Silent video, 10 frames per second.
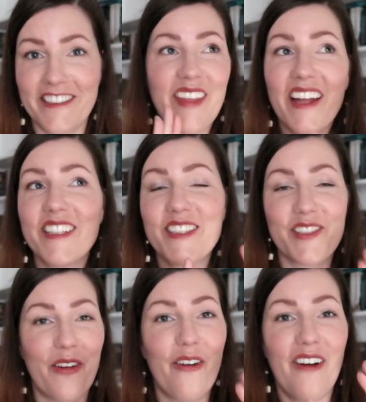That is
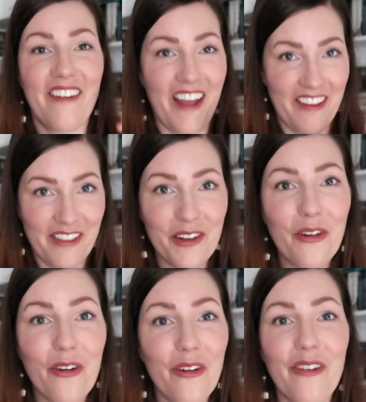so
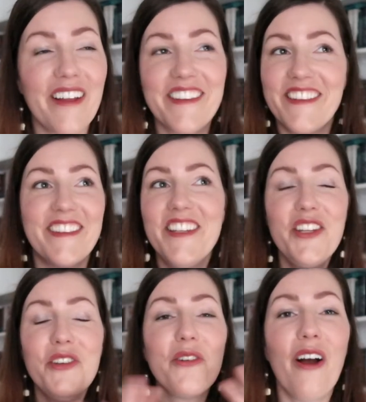unethical.
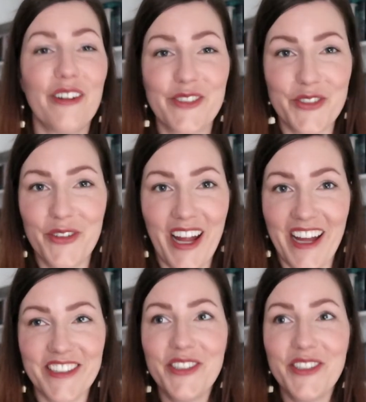You can't do that.